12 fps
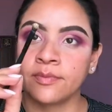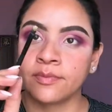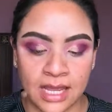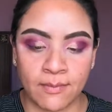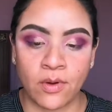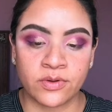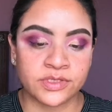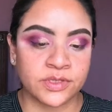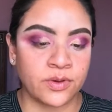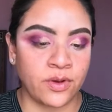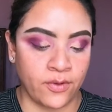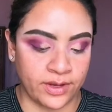I'm also
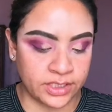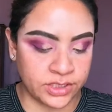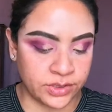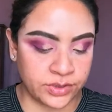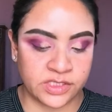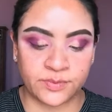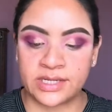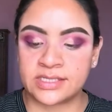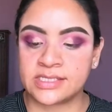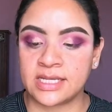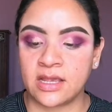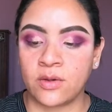going to
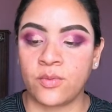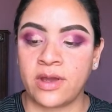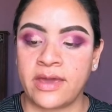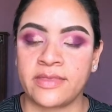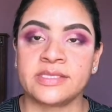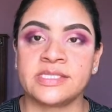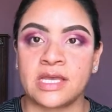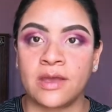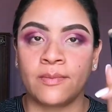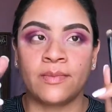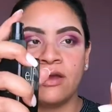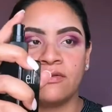spritz it with
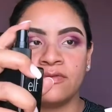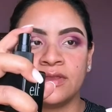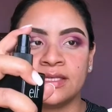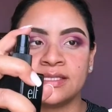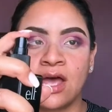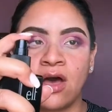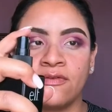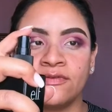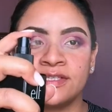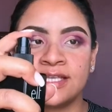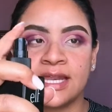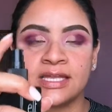some of this e.l.f.
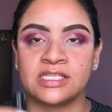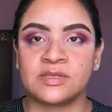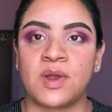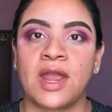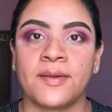setting spray.